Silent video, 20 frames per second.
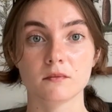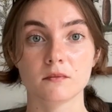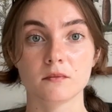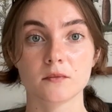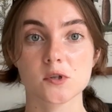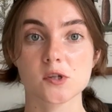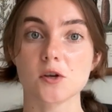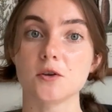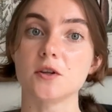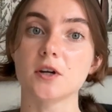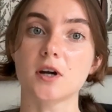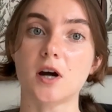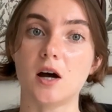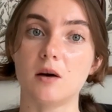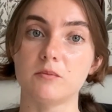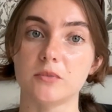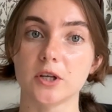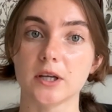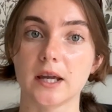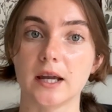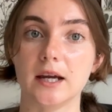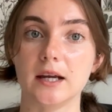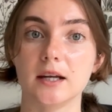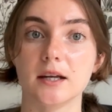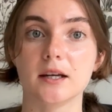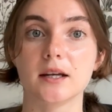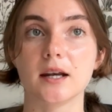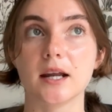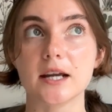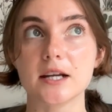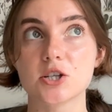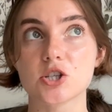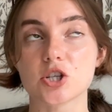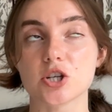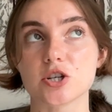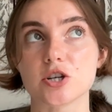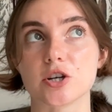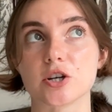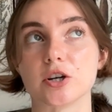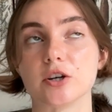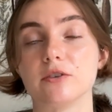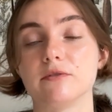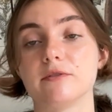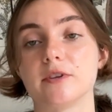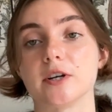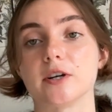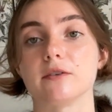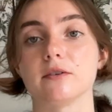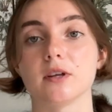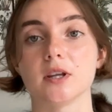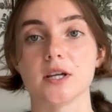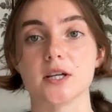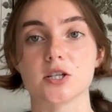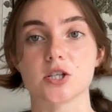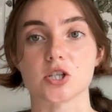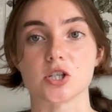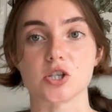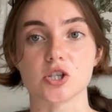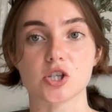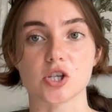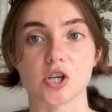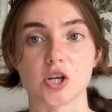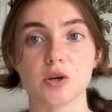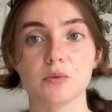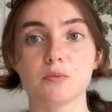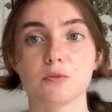So the complicated nature of their relationship,